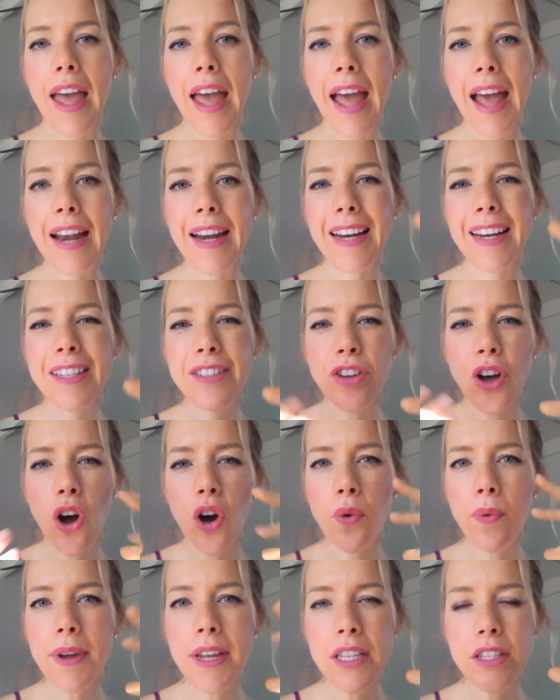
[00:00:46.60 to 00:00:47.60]
and it's
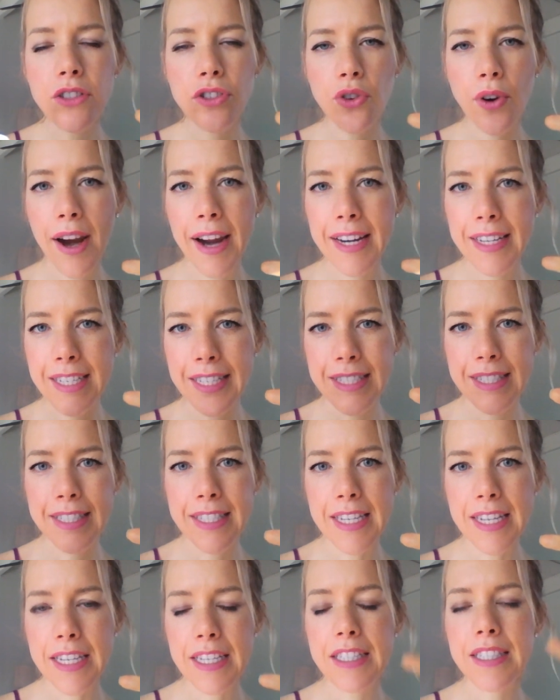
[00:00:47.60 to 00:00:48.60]
always trying to
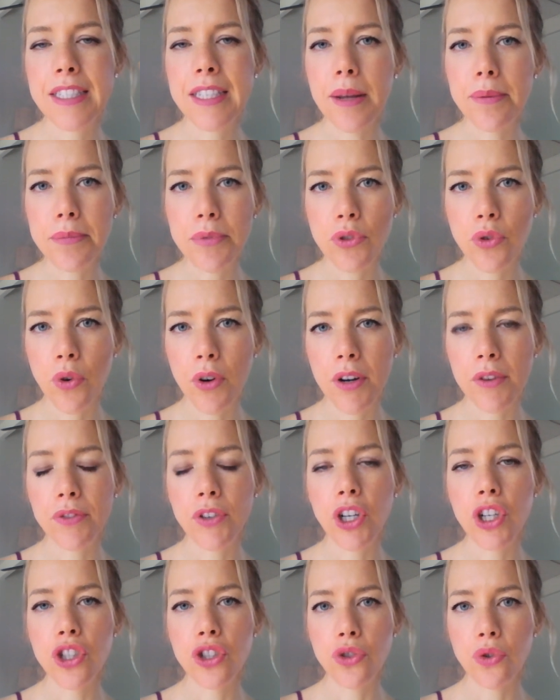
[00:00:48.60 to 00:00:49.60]
seek some sort of
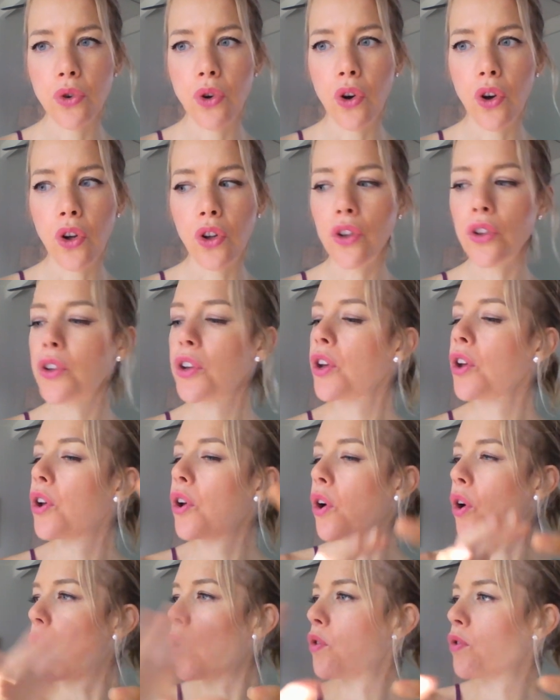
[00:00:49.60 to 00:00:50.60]
control
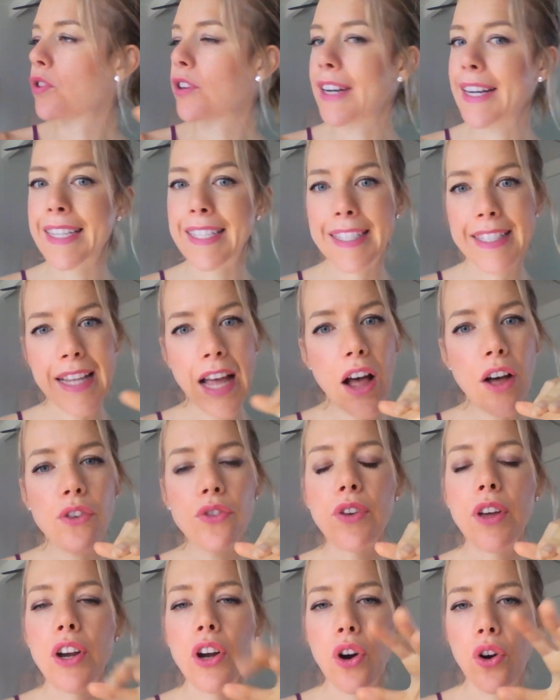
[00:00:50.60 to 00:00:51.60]
over itself
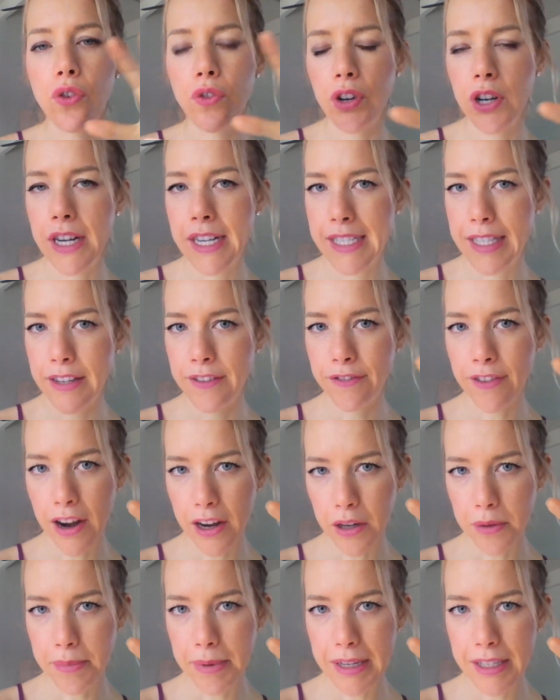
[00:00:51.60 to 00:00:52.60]
and over its
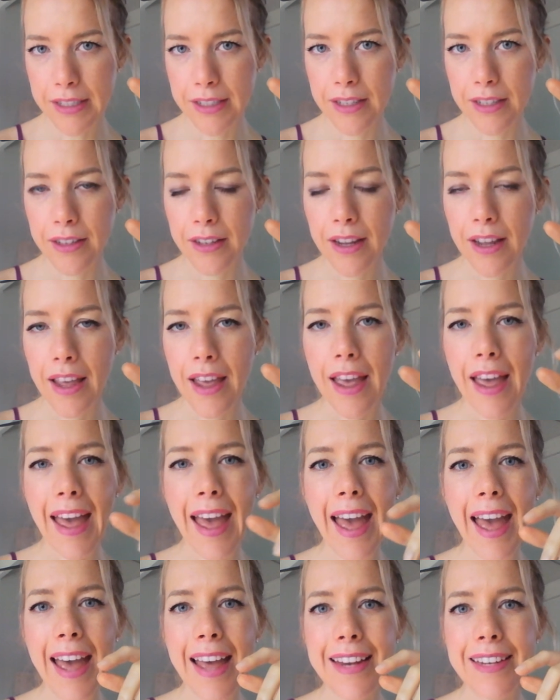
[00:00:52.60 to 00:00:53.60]
environment.
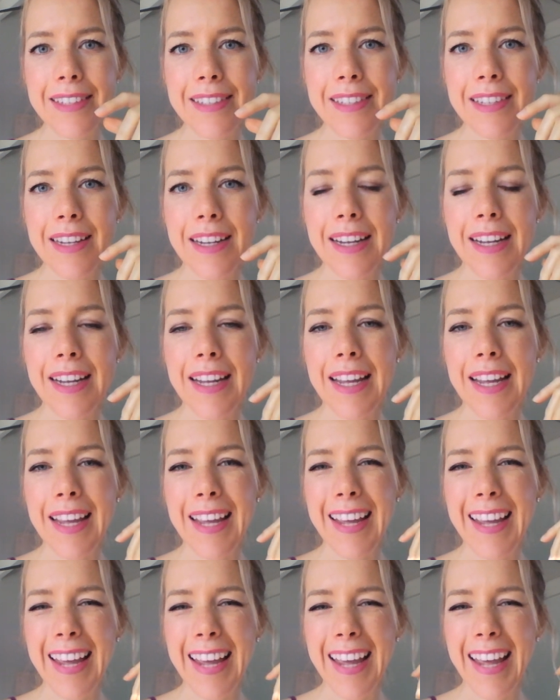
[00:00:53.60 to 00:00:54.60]
And
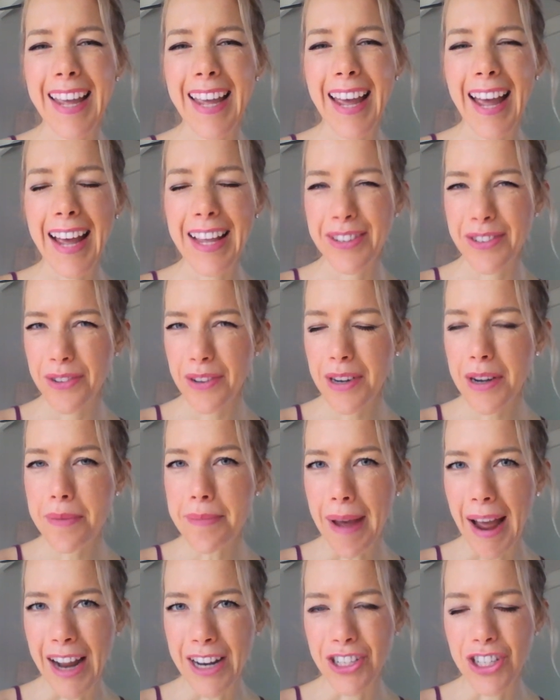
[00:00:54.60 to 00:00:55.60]
as you can
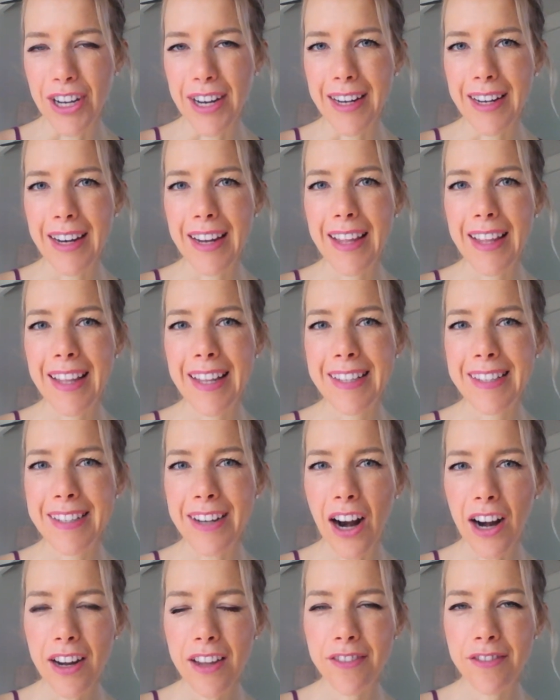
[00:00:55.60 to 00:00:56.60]
imagine, it's
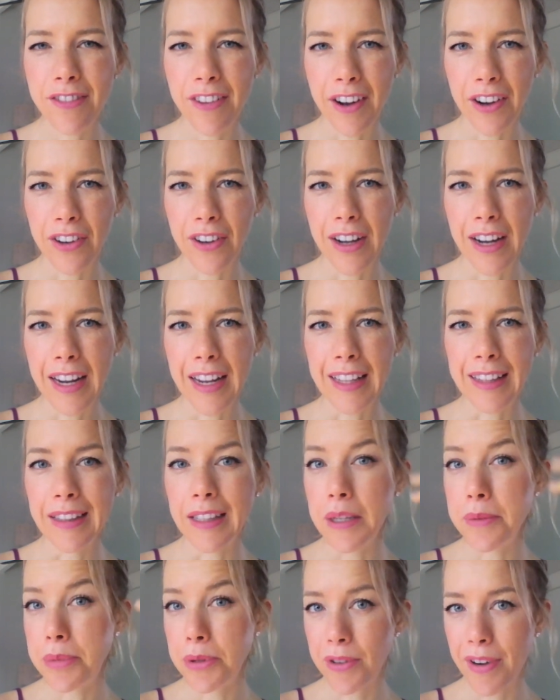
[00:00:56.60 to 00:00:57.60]
not a very
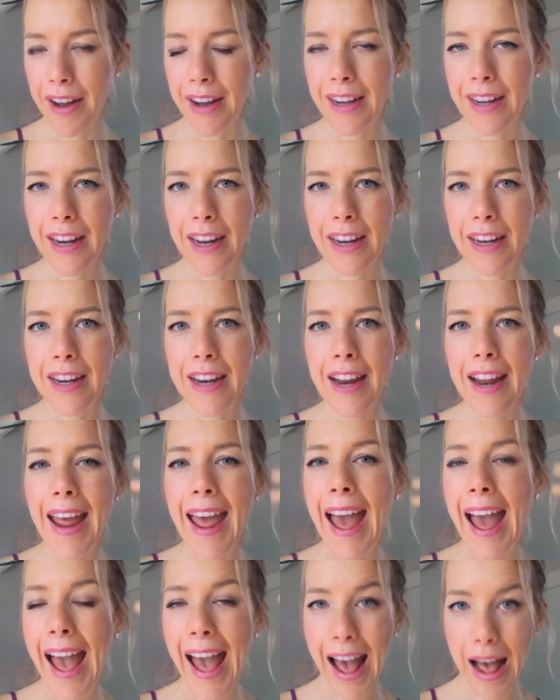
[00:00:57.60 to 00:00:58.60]
liberated,
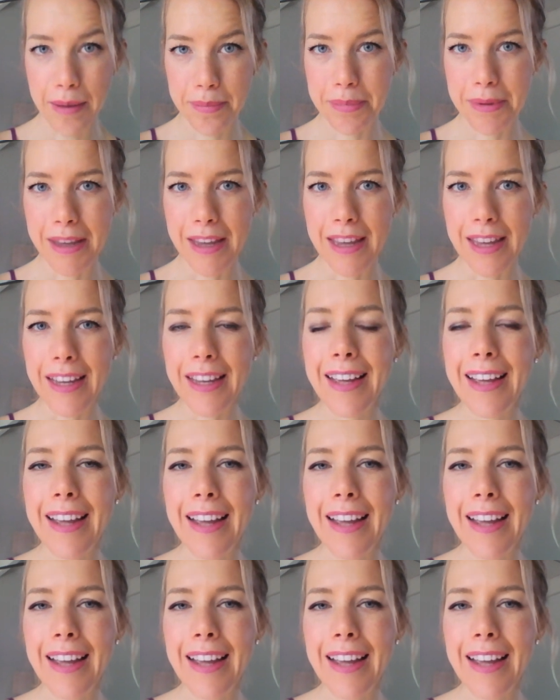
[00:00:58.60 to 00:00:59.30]
happy,